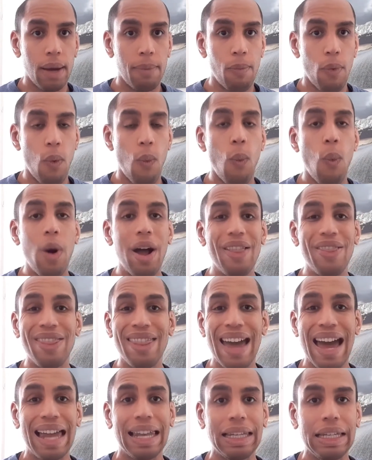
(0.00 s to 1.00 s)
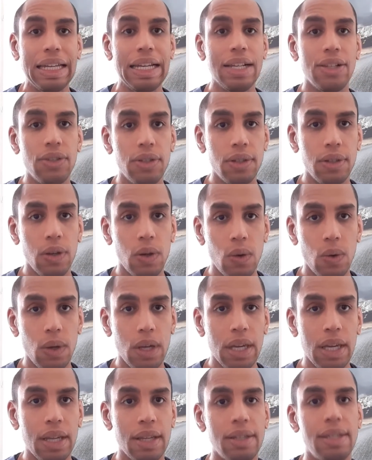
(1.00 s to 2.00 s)
What that leads to
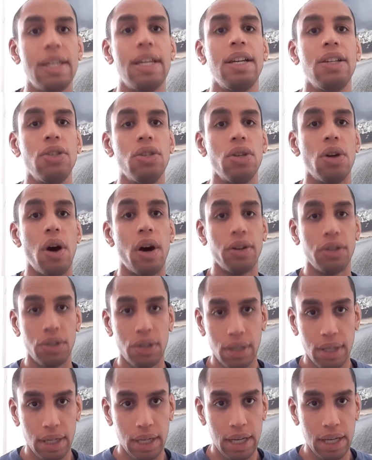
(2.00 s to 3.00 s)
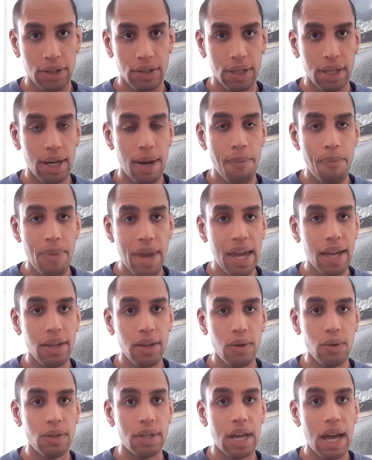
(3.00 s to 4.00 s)
is exhaustion. It's going to make
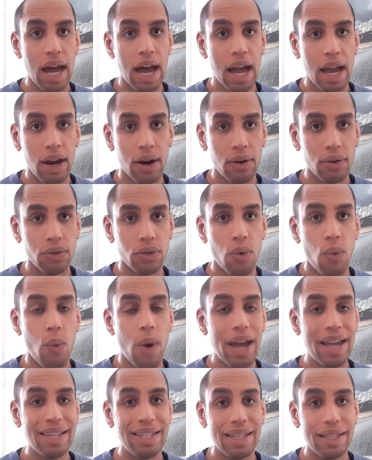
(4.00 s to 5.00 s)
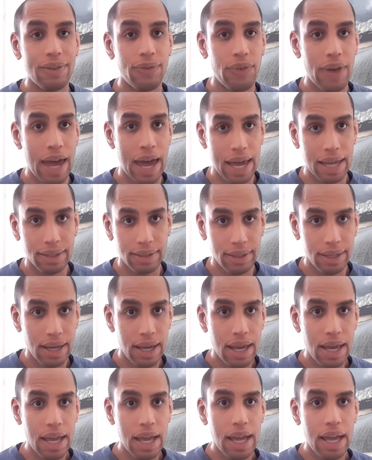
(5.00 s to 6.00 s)
you tired twice as fast,
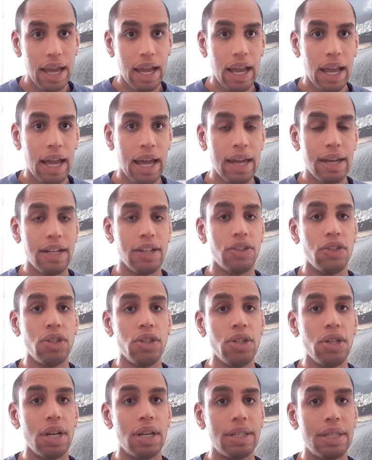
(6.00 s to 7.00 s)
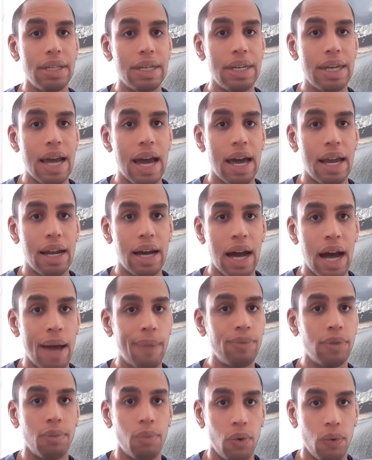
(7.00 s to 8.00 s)
and it's just not
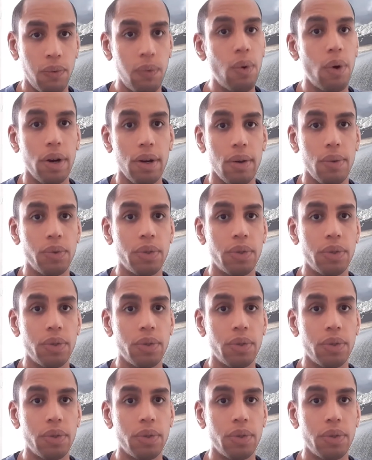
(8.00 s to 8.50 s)
optimal for you.